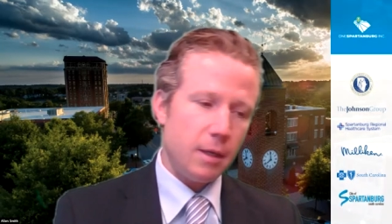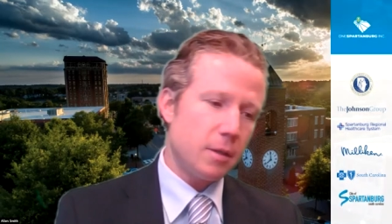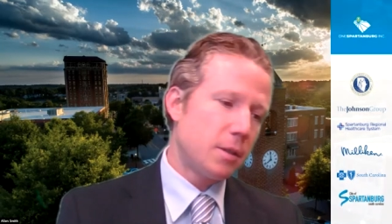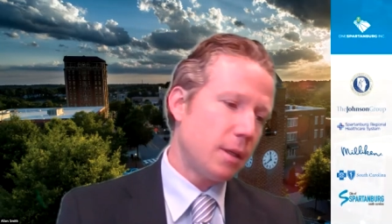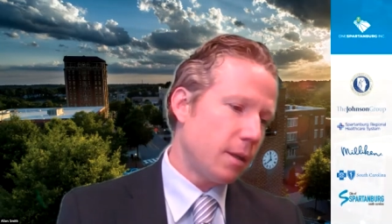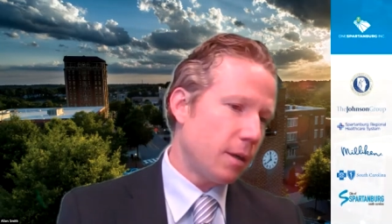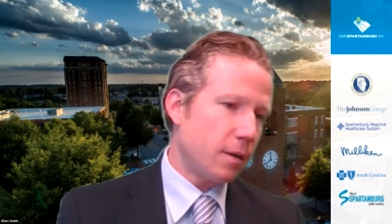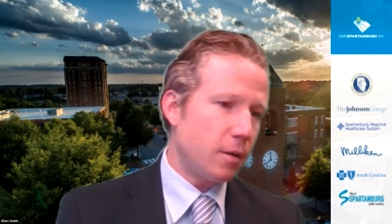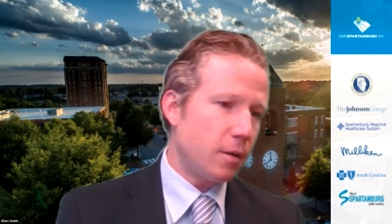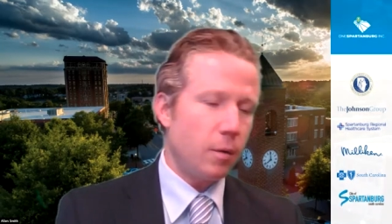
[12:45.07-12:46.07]
you're sitting there
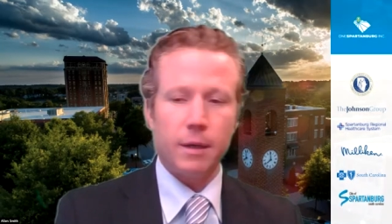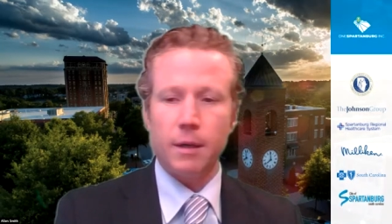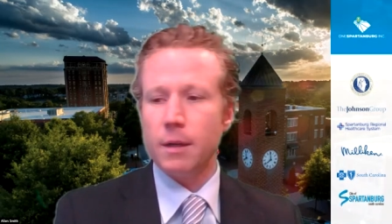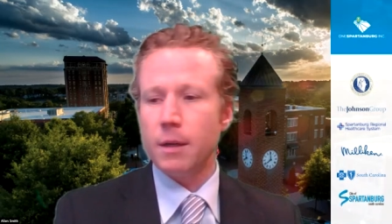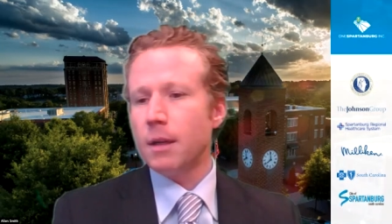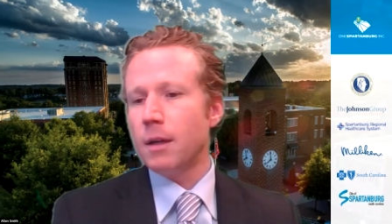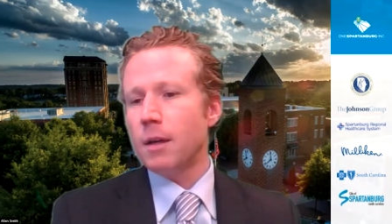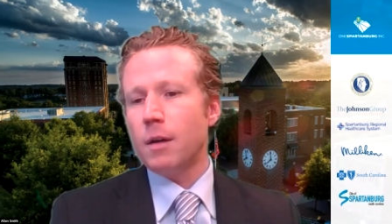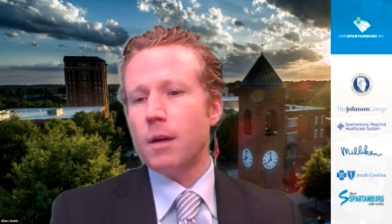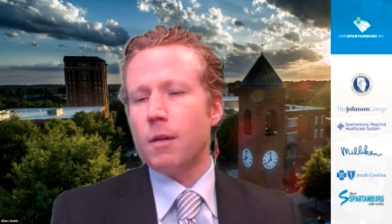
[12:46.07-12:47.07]
going,
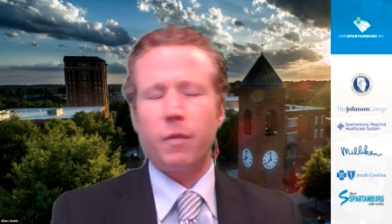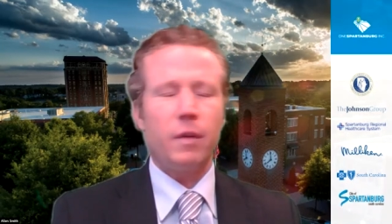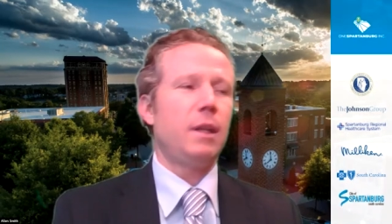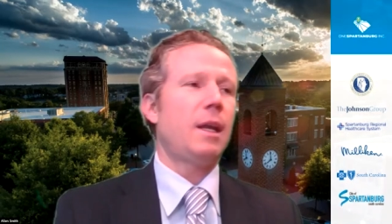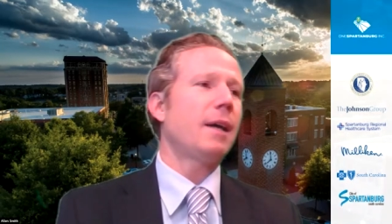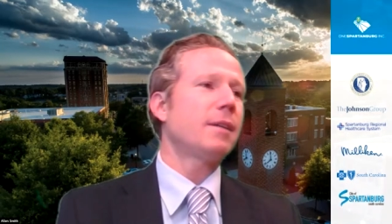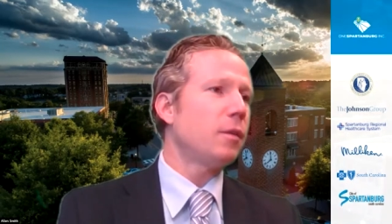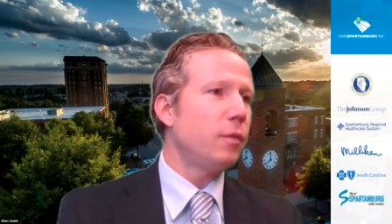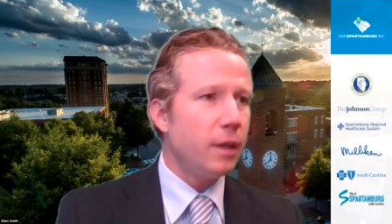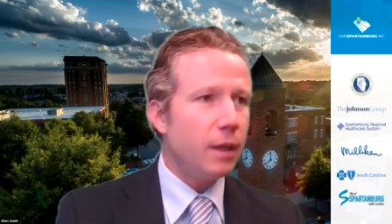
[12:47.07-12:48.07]

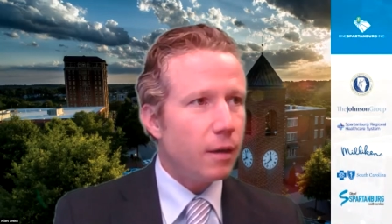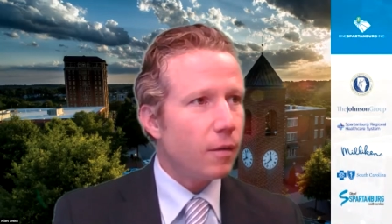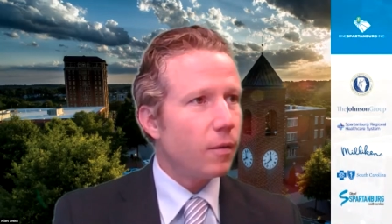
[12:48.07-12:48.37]
philosophy?